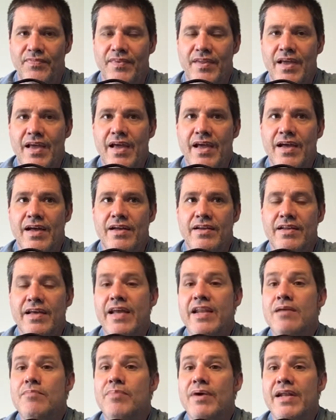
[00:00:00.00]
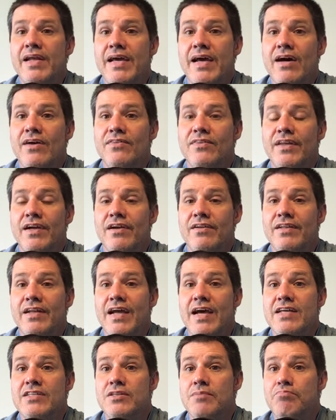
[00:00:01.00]
And anybody out there that
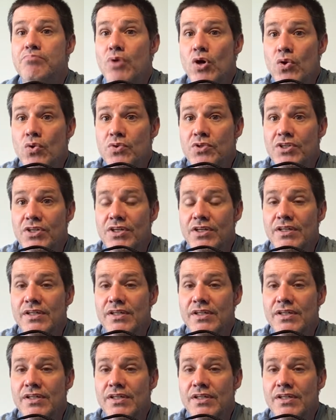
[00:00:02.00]
has a boat